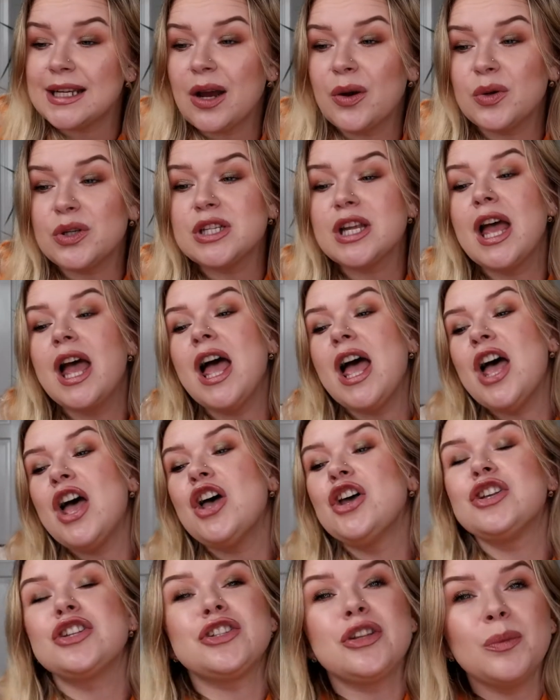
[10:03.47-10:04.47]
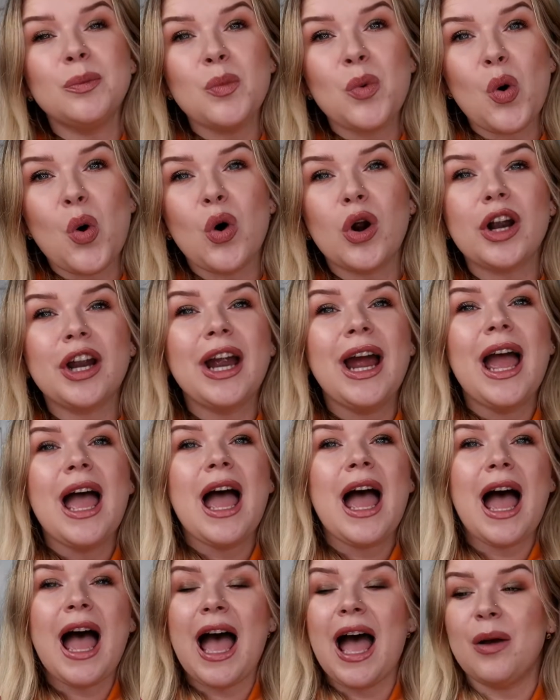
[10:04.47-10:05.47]
it out some more.
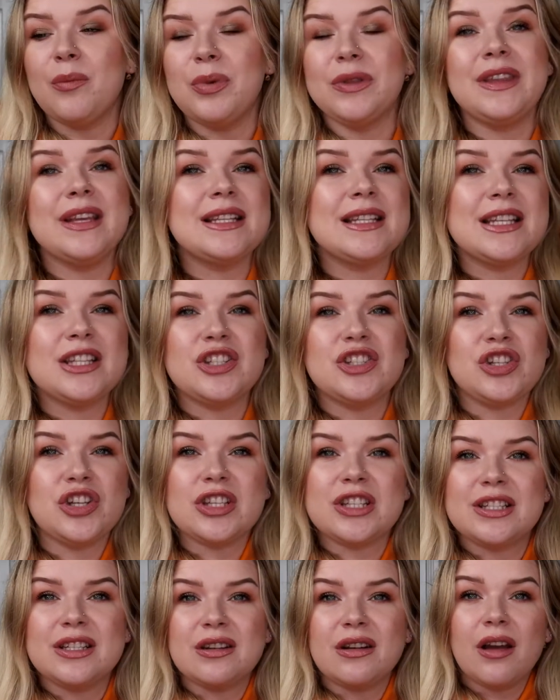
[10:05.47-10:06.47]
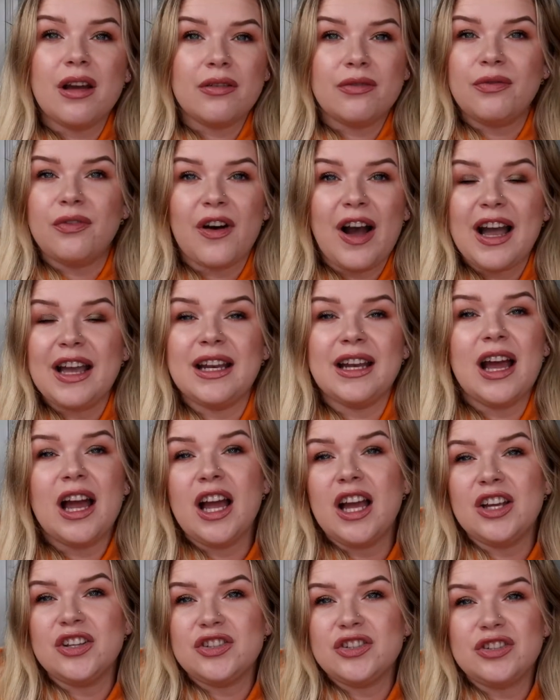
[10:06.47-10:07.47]
But this is just fine.
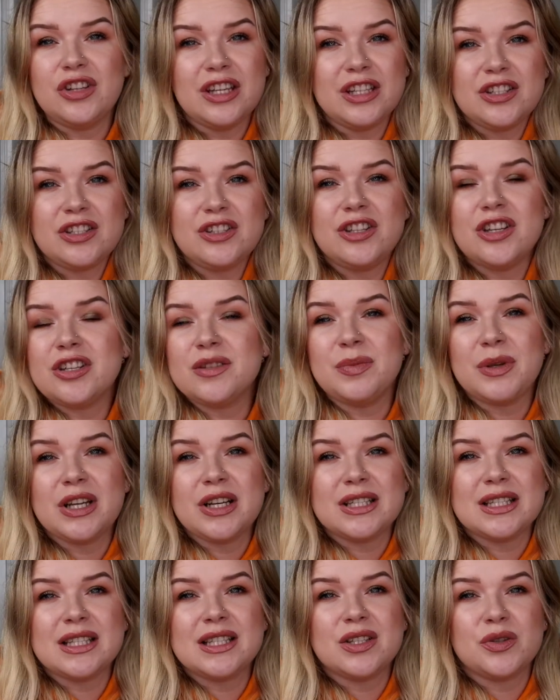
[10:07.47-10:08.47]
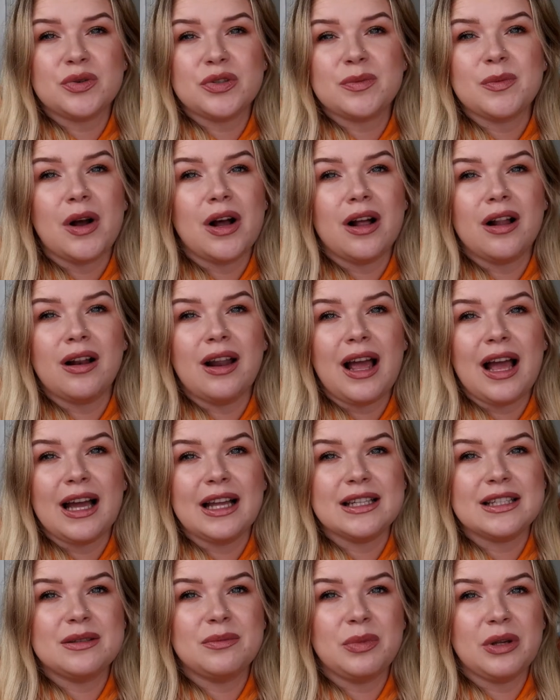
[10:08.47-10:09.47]
Just because it's so small
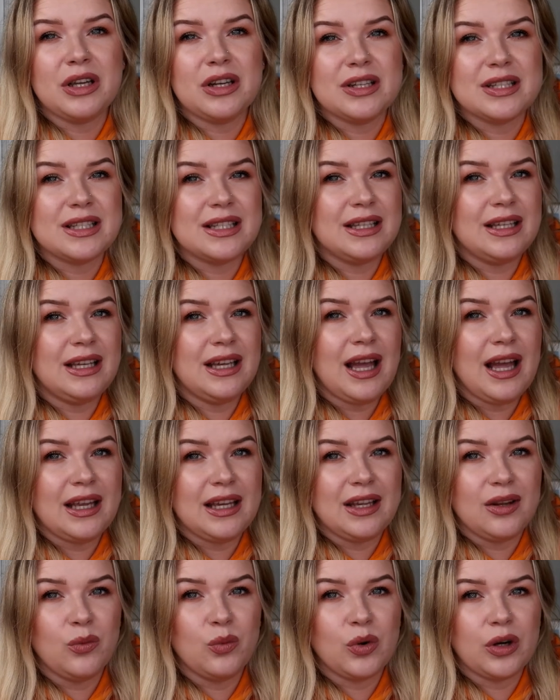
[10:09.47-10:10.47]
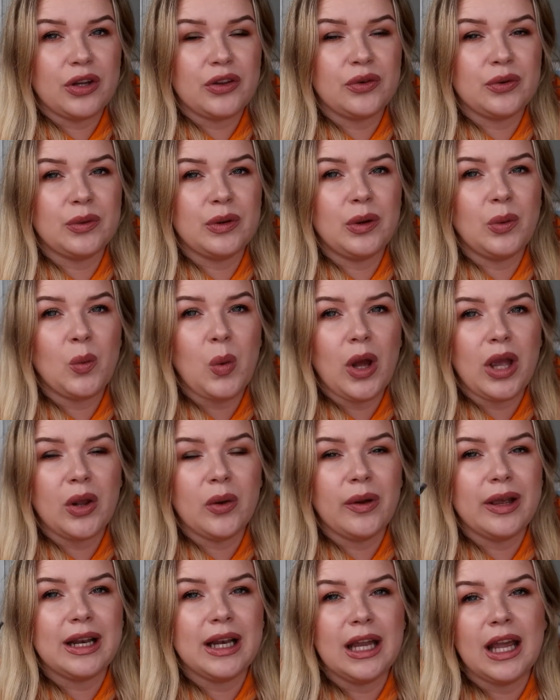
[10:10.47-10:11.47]
and because I can work through it
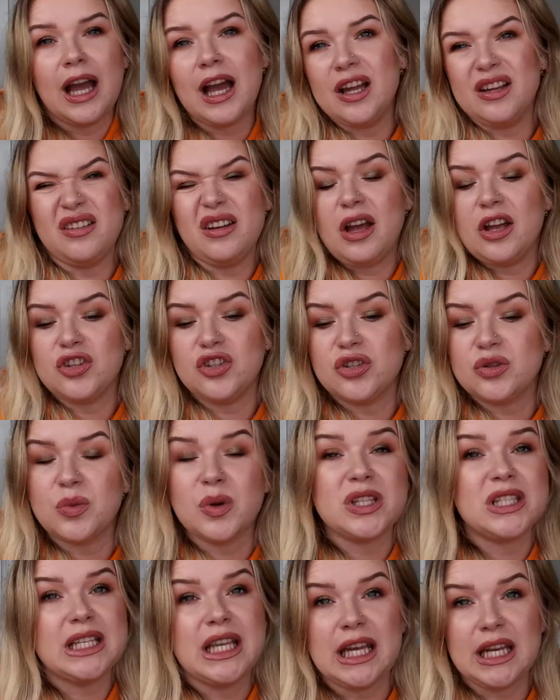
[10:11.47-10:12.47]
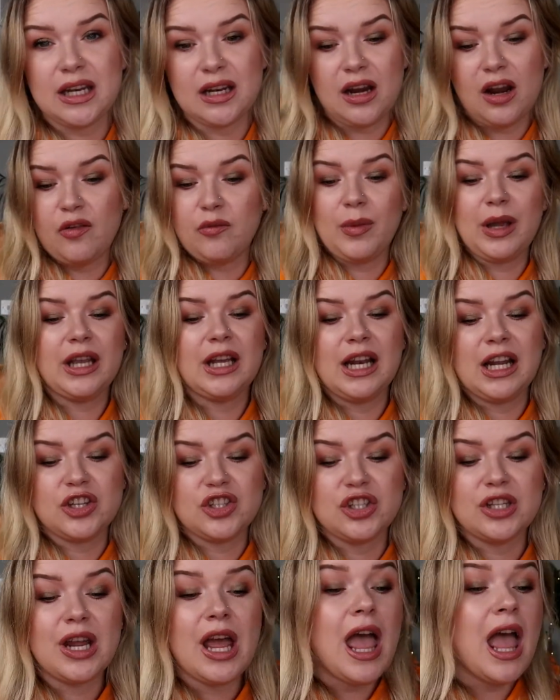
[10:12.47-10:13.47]
quite quickly, I just want to get it out of my
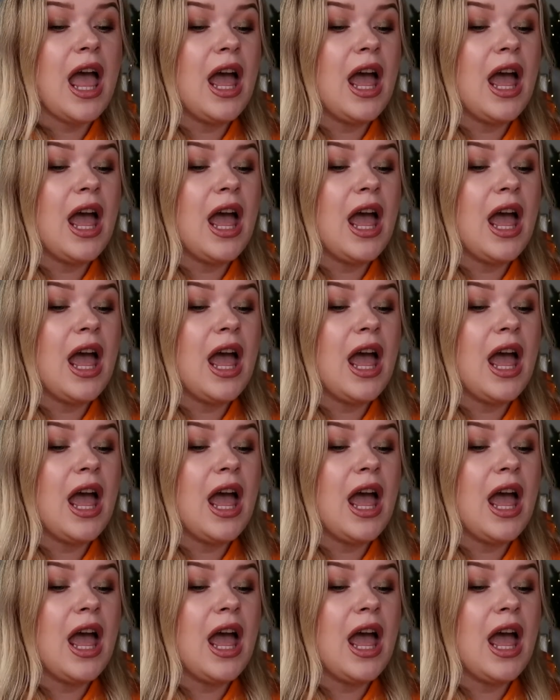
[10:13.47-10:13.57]
collection.